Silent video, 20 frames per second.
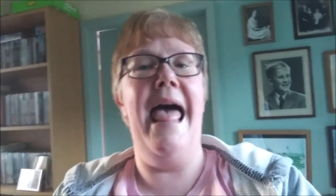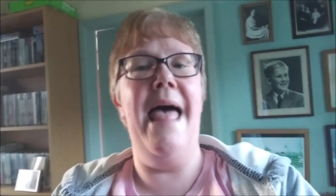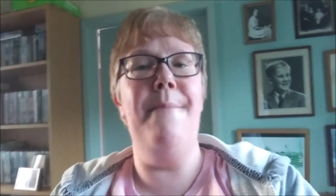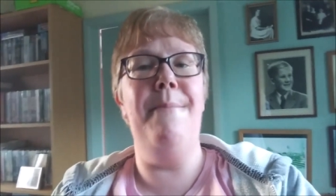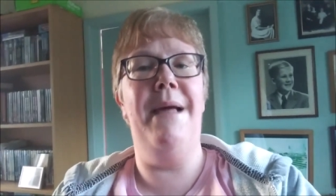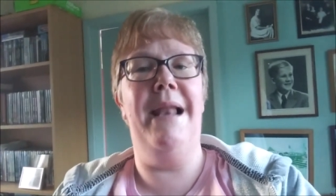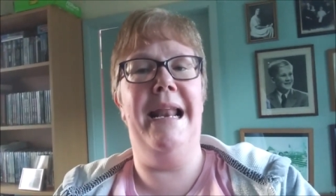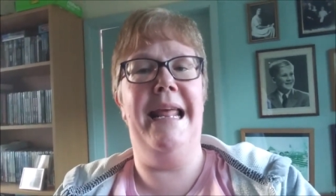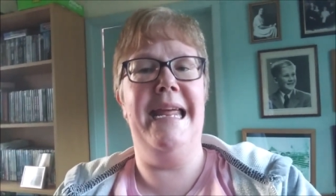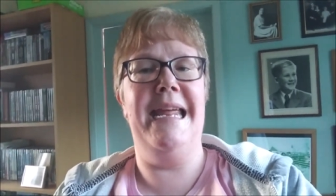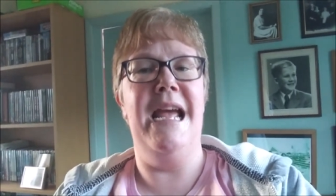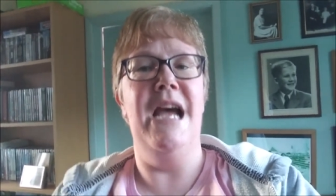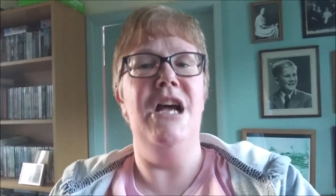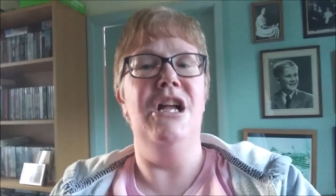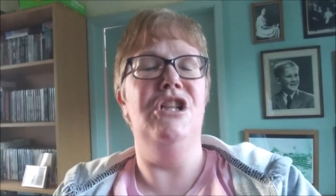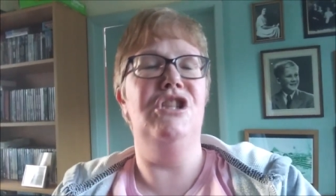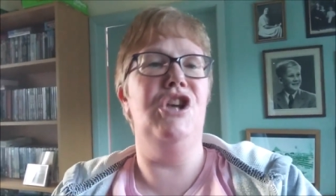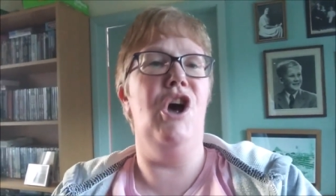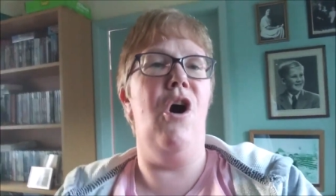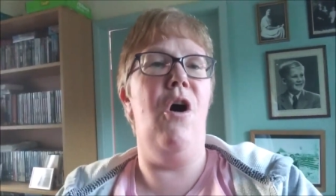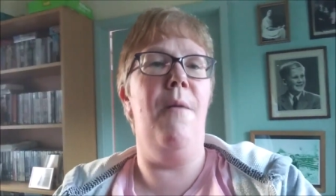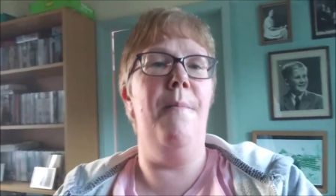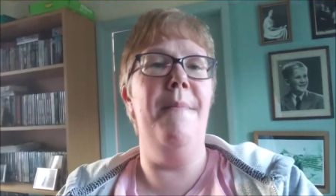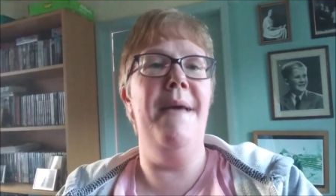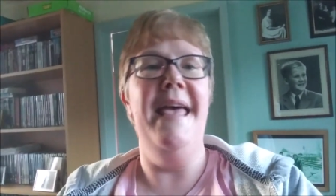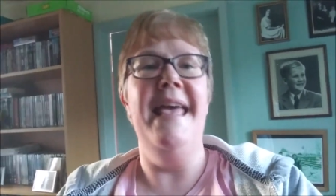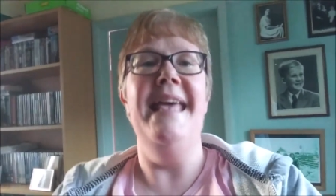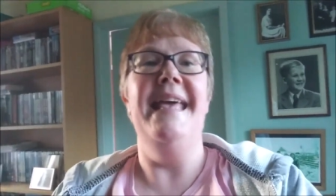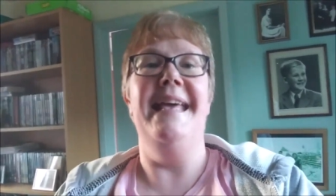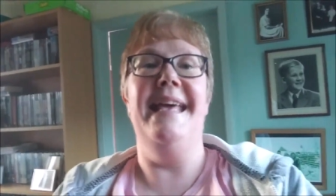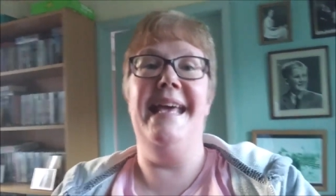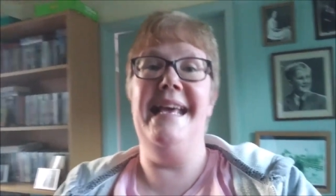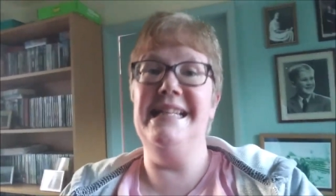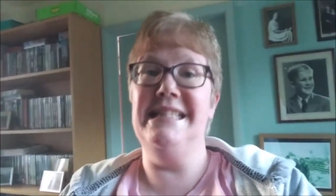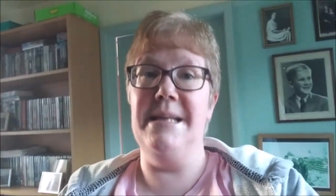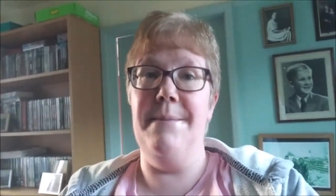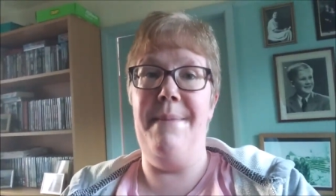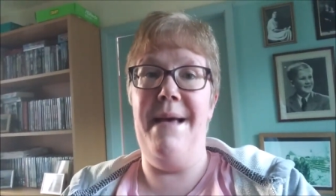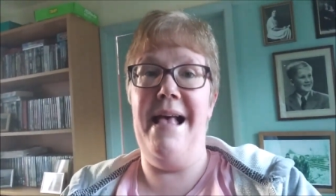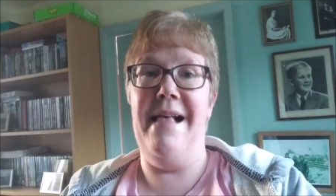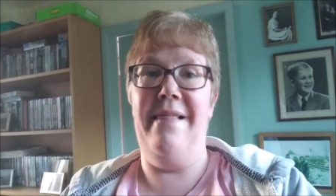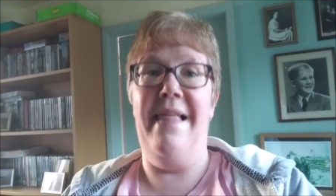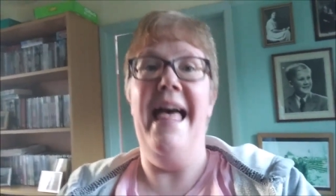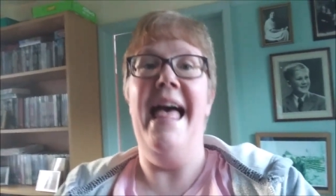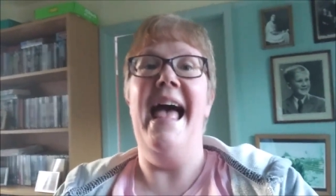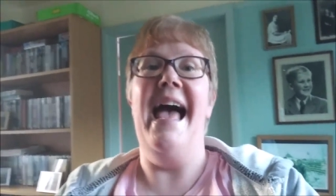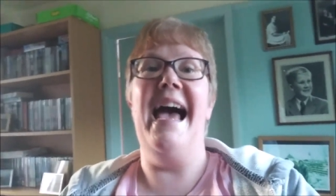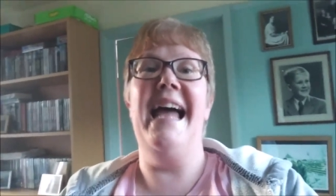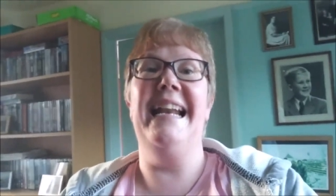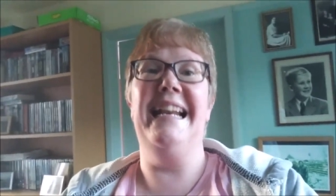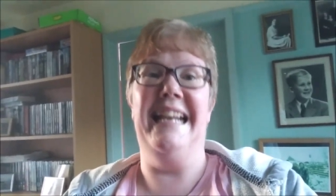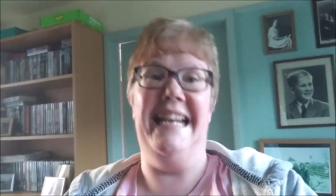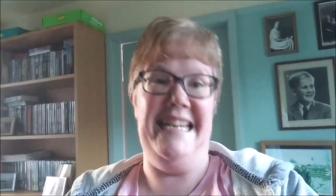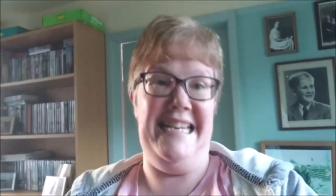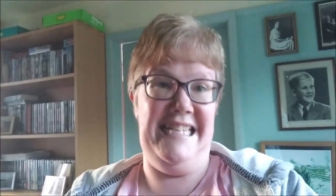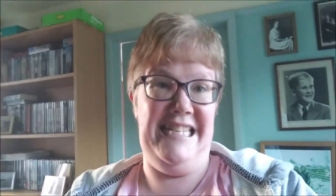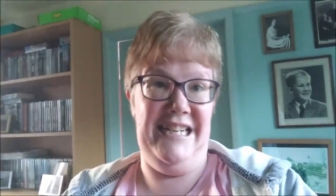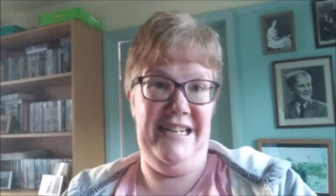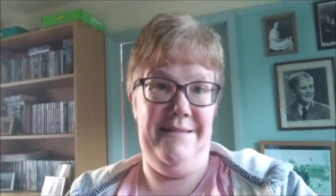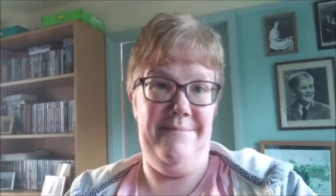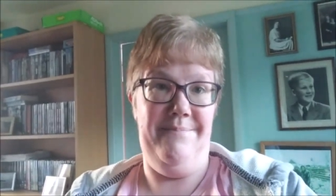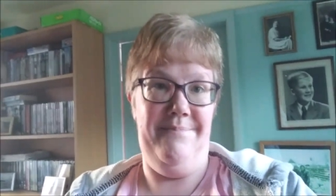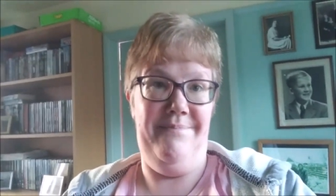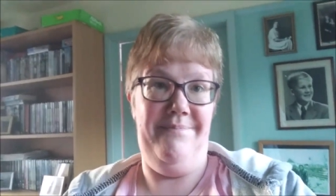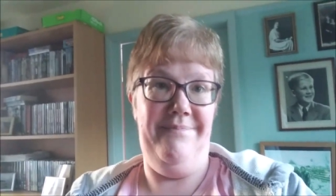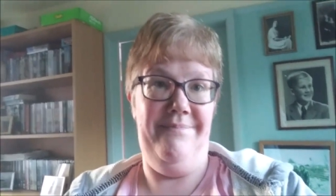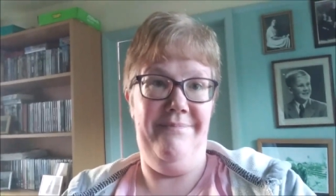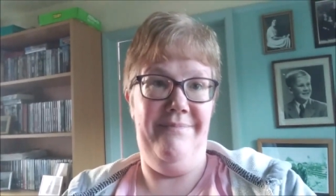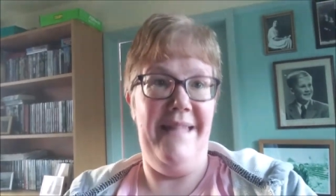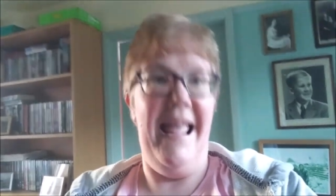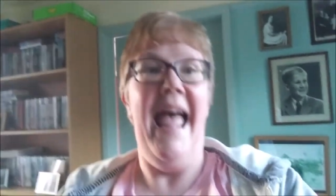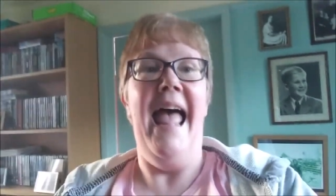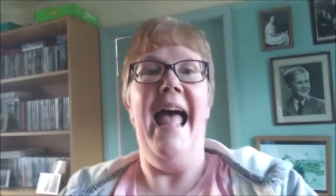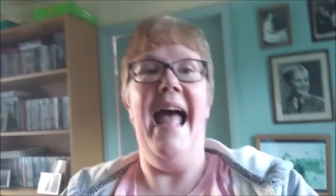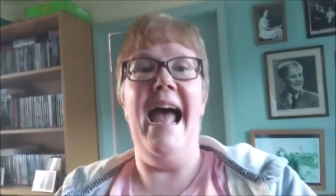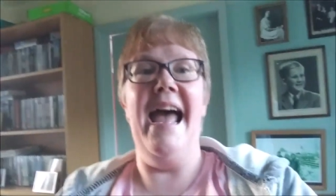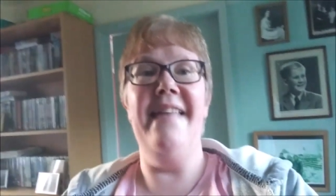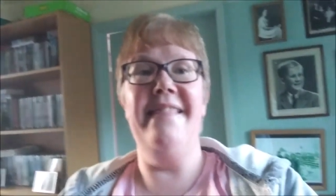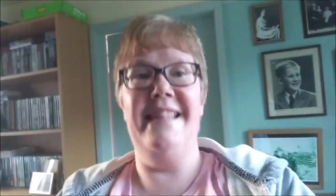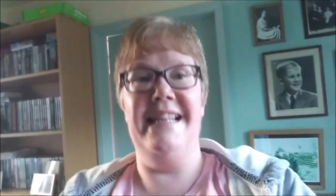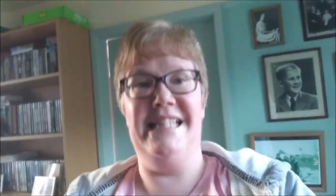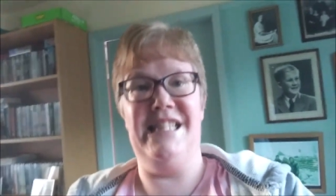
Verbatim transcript: Emily, Tom, Isabel, and Leighton this